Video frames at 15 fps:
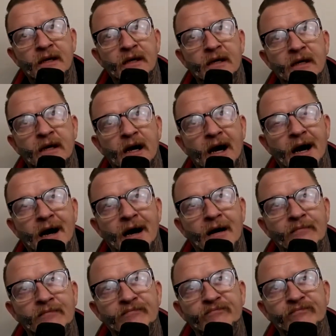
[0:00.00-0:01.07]

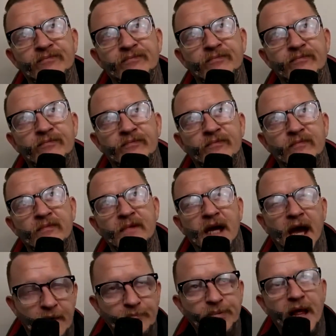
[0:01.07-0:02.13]

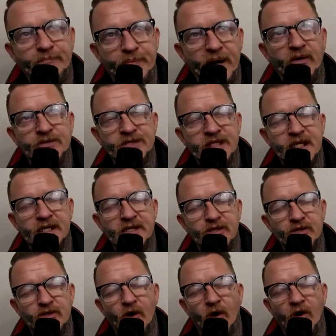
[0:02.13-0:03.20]
black belt in
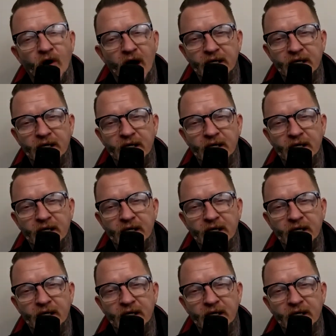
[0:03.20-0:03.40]
Zendu Kai,